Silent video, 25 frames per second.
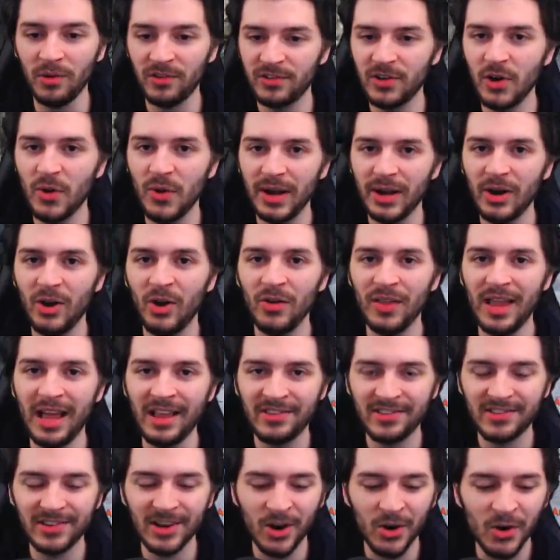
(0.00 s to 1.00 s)
was going on
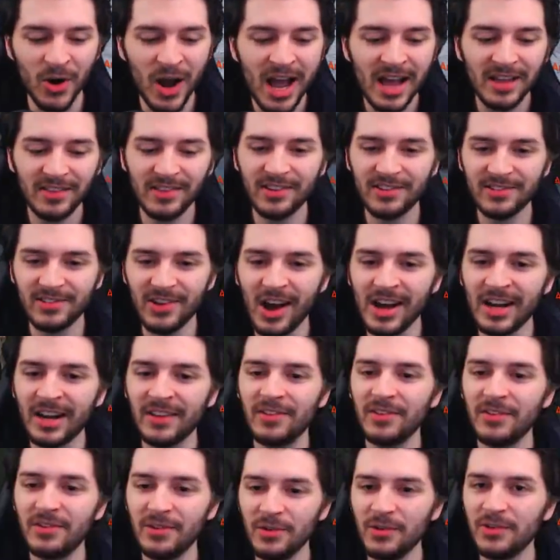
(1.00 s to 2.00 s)
and so
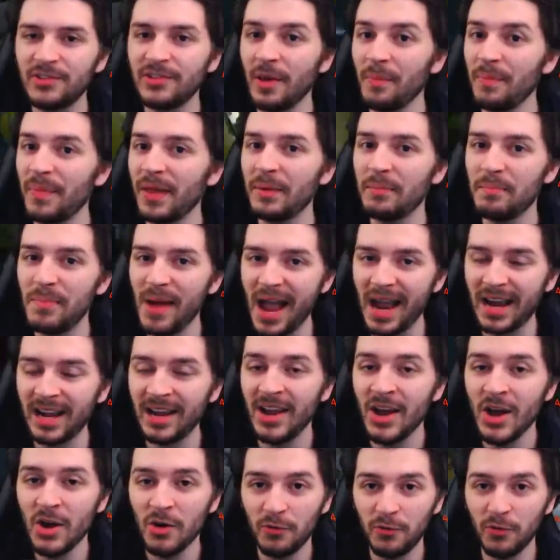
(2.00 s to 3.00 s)
decided to do something
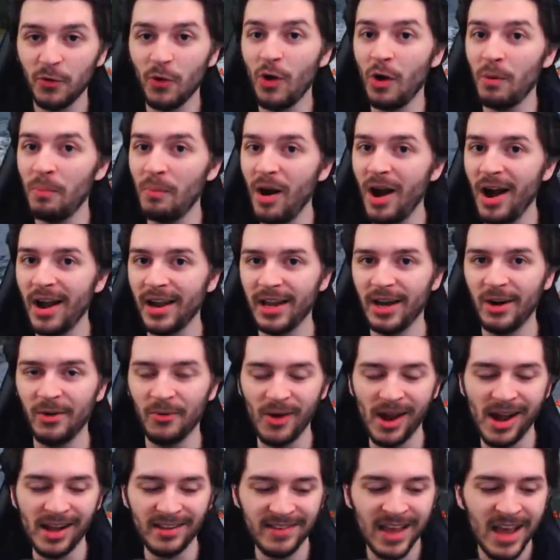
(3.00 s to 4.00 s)
back for Mikah,
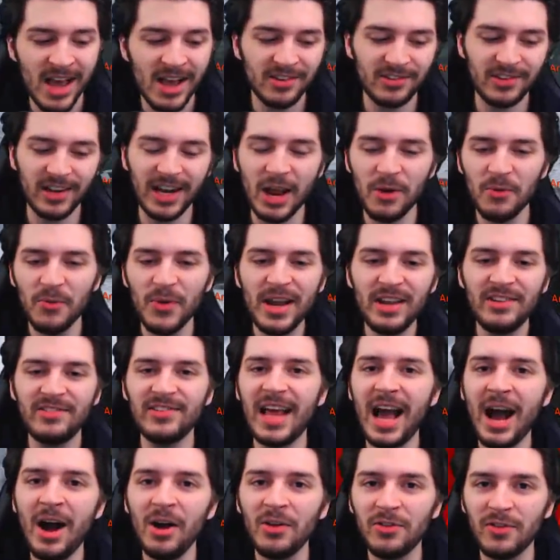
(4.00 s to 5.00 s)
right? So they
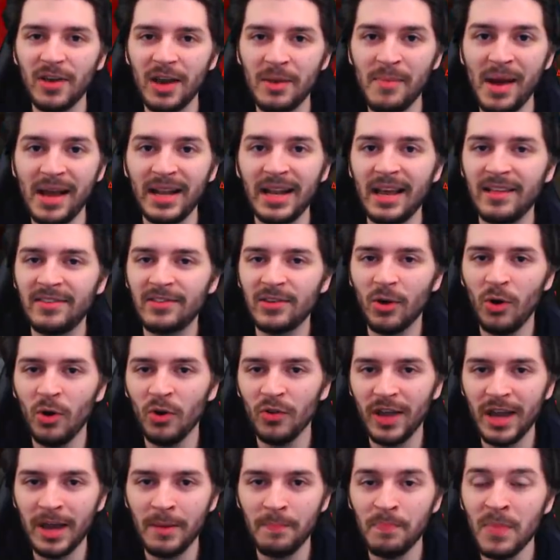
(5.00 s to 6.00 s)
reached out to him and they
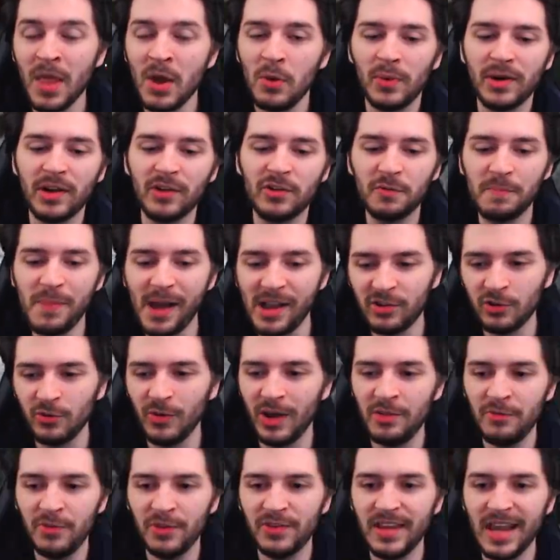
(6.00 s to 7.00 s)
told him with a special
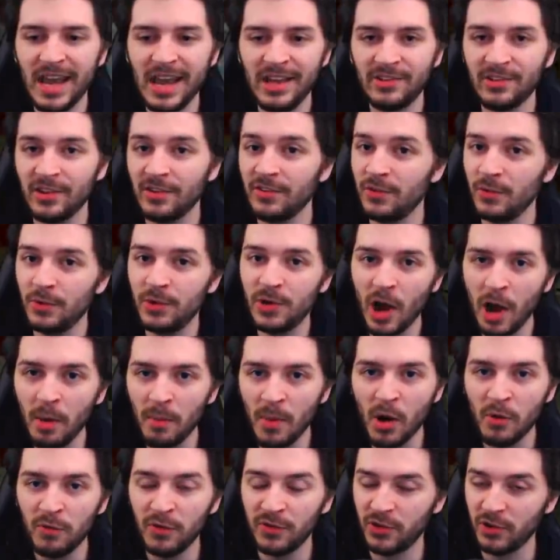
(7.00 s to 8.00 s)
invitation to
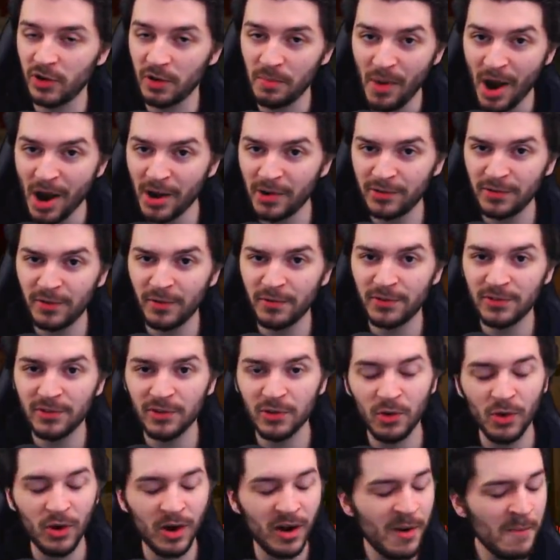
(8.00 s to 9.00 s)
come over to the Microsoft
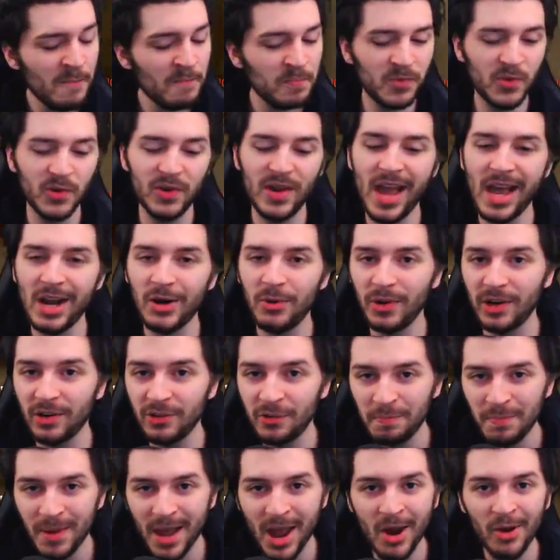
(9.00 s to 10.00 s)
store together with
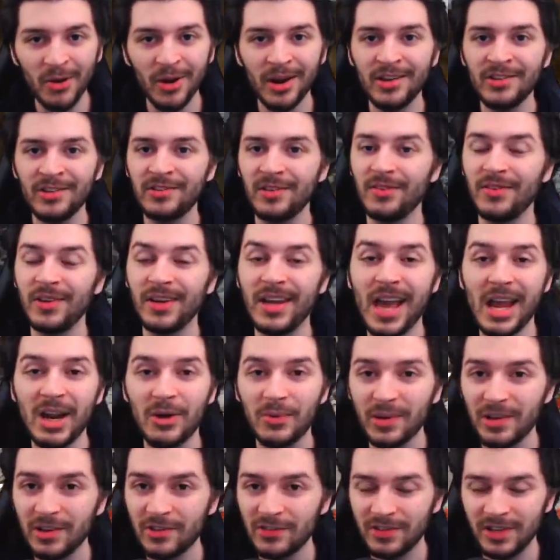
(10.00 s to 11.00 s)
his parents and together
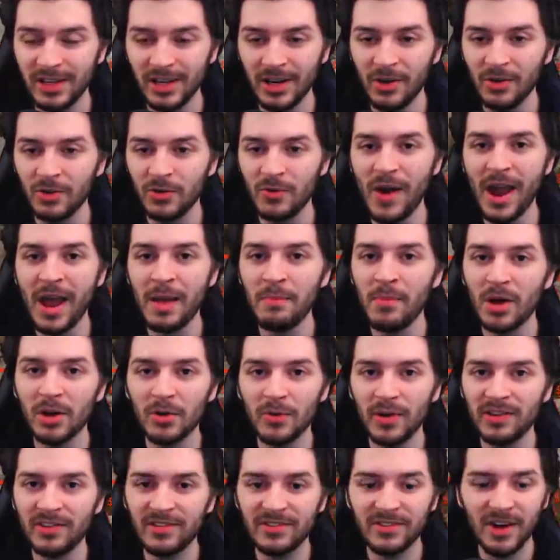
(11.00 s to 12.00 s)
with his, you know,
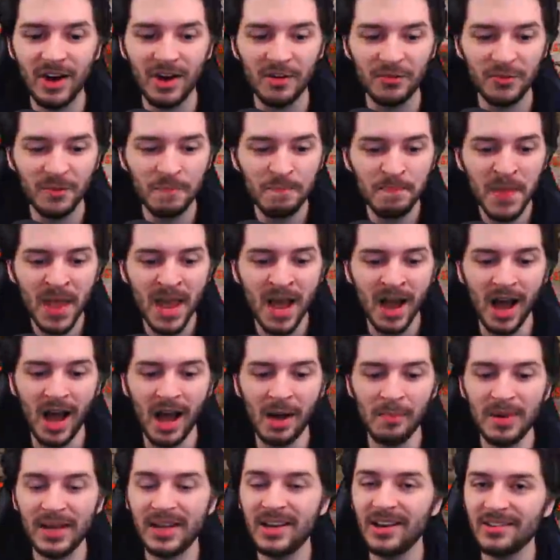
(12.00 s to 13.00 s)
grandmother and stuff,
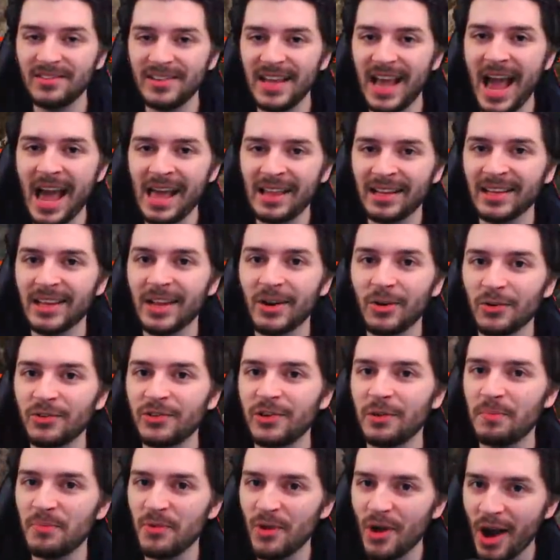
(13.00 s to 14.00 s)
because they had a little
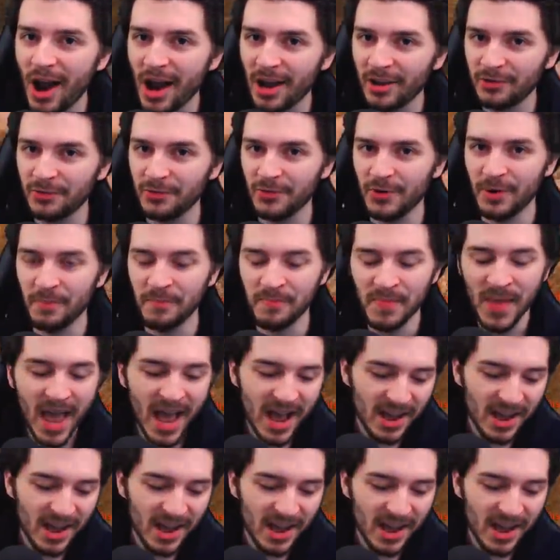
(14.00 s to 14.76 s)
surprise for him.